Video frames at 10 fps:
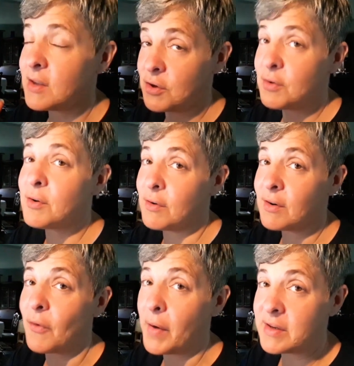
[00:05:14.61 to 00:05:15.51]
You're
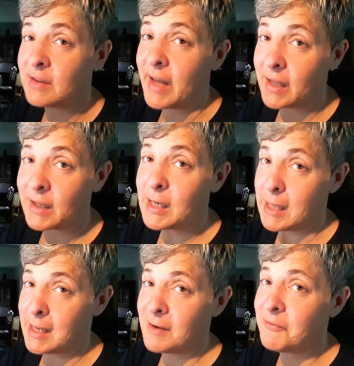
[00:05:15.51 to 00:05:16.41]
going to likely
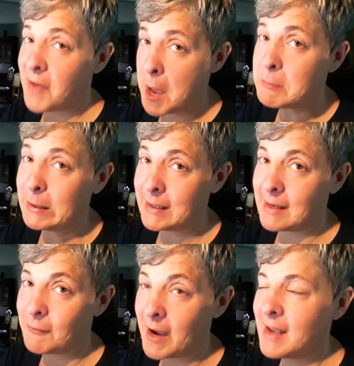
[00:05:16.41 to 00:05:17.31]
need family,
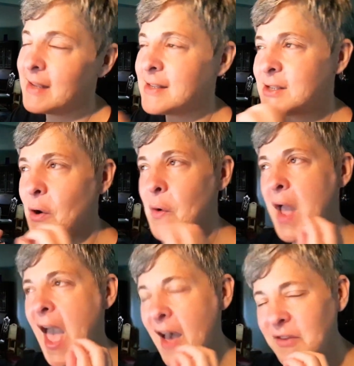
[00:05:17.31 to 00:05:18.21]
right? And so
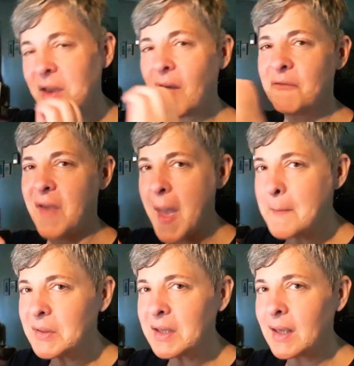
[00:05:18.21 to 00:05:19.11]
having
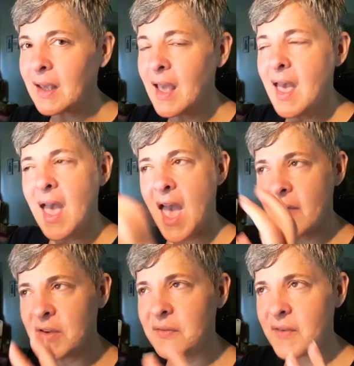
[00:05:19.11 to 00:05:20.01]
family
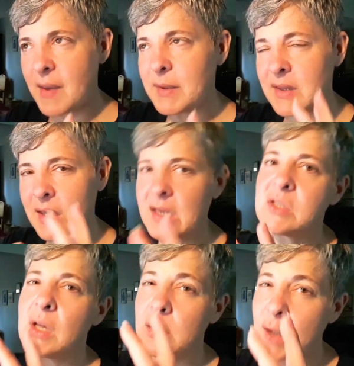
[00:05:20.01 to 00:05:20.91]
having family that
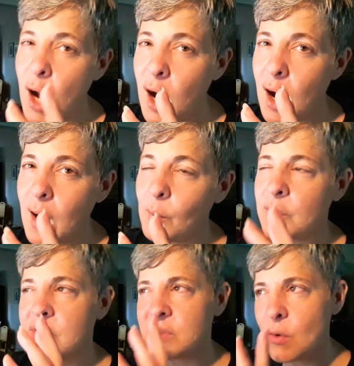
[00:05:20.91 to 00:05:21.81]
gets along where
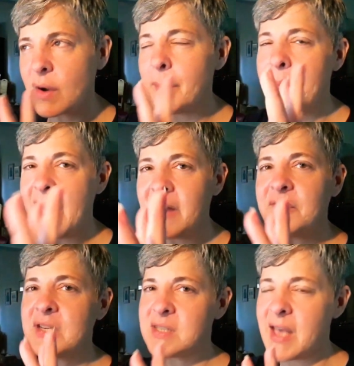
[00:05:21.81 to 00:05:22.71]
there's no combativeness